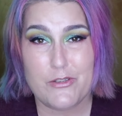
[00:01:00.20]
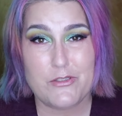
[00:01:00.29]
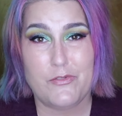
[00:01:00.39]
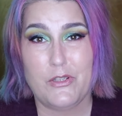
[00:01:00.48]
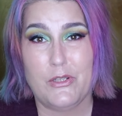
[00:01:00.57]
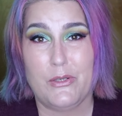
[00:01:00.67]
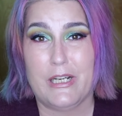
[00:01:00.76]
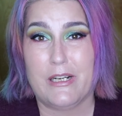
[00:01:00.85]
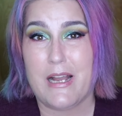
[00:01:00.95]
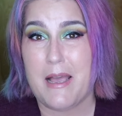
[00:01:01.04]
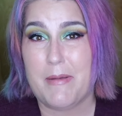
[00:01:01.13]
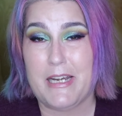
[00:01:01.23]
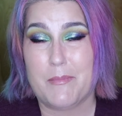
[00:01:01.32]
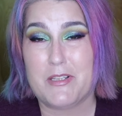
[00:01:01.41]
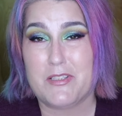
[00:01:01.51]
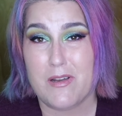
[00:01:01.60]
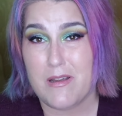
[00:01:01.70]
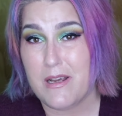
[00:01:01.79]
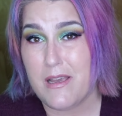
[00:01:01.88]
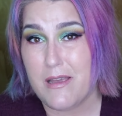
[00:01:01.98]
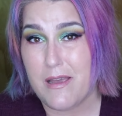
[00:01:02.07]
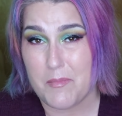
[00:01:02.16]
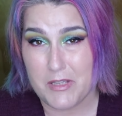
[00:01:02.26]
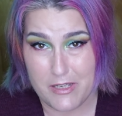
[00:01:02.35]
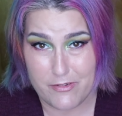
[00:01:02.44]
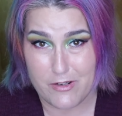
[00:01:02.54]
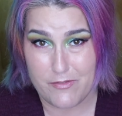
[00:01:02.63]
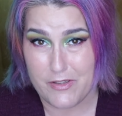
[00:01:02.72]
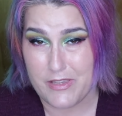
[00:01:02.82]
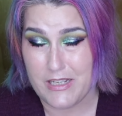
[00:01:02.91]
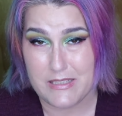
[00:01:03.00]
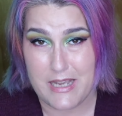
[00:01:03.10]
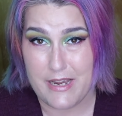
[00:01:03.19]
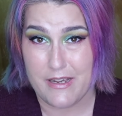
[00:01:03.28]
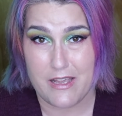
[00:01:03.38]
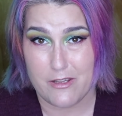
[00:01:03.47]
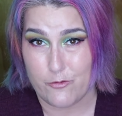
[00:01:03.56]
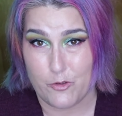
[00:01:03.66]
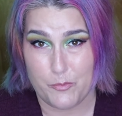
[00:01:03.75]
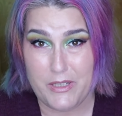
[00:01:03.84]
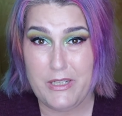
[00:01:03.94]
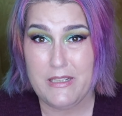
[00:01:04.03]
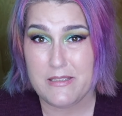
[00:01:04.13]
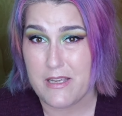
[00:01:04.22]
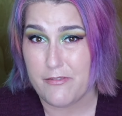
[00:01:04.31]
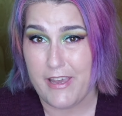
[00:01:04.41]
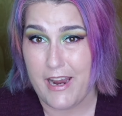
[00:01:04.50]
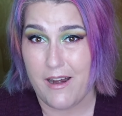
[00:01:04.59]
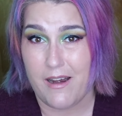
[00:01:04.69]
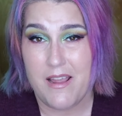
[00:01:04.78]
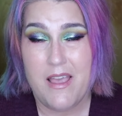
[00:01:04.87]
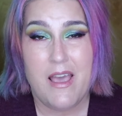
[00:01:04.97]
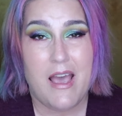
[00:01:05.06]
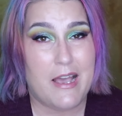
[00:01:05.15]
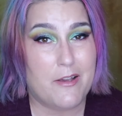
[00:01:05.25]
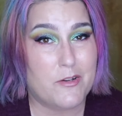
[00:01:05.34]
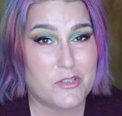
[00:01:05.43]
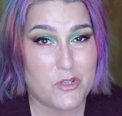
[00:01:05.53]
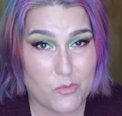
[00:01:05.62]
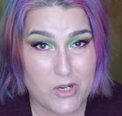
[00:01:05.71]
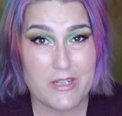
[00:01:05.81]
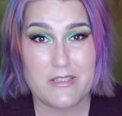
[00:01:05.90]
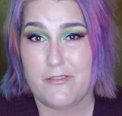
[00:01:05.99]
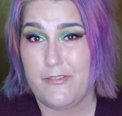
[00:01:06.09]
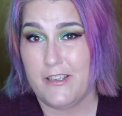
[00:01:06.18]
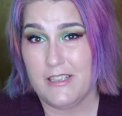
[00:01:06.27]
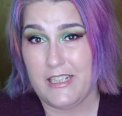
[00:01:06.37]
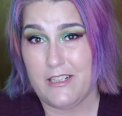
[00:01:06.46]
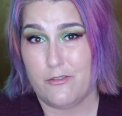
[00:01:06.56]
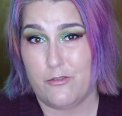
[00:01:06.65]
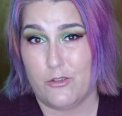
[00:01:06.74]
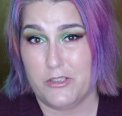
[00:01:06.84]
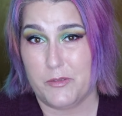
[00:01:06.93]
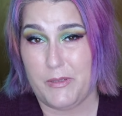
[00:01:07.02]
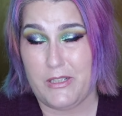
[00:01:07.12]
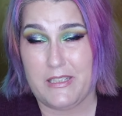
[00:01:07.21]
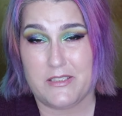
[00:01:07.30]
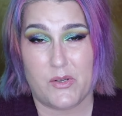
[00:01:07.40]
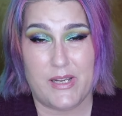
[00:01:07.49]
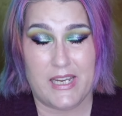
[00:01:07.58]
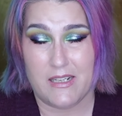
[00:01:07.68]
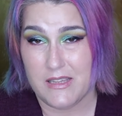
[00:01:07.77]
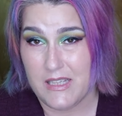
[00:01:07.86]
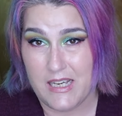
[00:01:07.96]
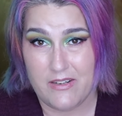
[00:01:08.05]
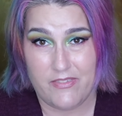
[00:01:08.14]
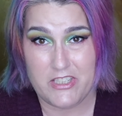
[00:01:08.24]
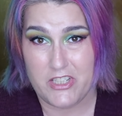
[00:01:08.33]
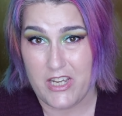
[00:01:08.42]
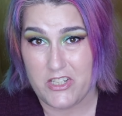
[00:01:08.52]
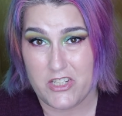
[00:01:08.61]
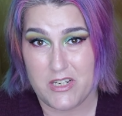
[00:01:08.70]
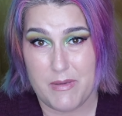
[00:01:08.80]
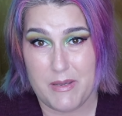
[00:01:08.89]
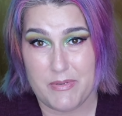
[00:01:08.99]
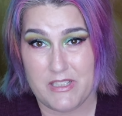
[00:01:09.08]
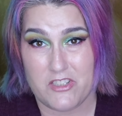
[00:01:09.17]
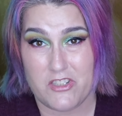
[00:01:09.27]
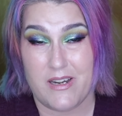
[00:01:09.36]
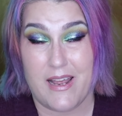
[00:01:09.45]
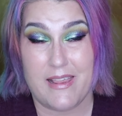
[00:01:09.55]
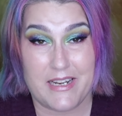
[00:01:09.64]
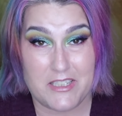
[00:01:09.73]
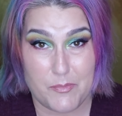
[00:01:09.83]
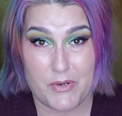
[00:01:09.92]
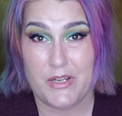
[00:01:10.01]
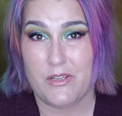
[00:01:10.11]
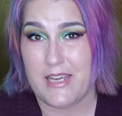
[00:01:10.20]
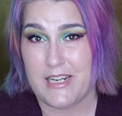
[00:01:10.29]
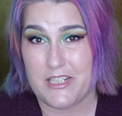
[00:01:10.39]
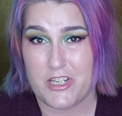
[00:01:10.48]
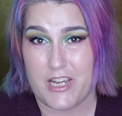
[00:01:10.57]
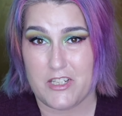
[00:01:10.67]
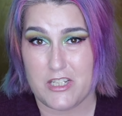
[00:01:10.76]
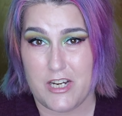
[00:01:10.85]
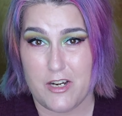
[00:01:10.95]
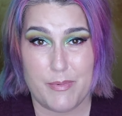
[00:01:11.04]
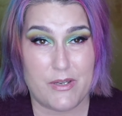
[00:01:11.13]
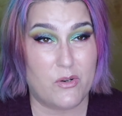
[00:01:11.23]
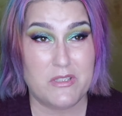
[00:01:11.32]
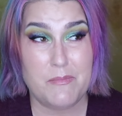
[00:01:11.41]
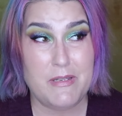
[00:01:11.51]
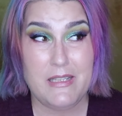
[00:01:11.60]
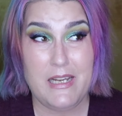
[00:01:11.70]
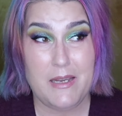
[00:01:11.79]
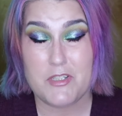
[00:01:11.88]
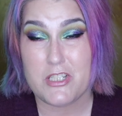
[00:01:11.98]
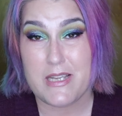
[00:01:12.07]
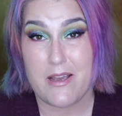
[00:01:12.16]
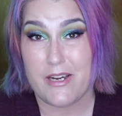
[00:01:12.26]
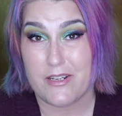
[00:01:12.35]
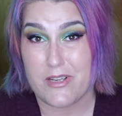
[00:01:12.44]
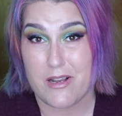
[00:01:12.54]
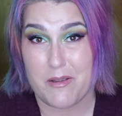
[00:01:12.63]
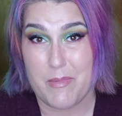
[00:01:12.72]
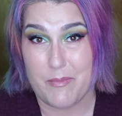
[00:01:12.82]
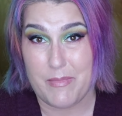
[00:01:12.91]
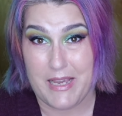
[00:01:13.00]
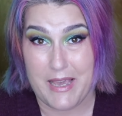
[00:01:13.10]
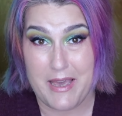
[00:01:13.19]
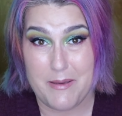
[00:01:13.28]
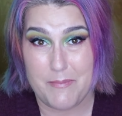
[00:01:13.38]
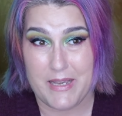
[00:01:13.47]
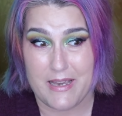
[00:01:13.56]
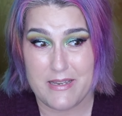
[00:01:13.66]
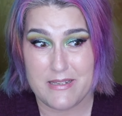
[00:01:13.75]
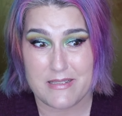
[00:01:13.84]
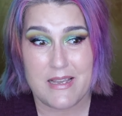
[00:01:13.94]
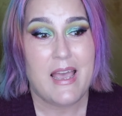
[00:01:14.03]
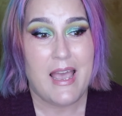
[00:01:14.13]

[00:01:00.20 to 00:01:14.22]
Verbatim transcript: those of you new here, hi, my name is Donna. I'm a lover of all things high and colorful beauty and self-care. I also work as a field leader for Ulta Beauty, so I get a lot of education in my position. I like to bring you that education here, but ultimately I'm just out here talking about makeup because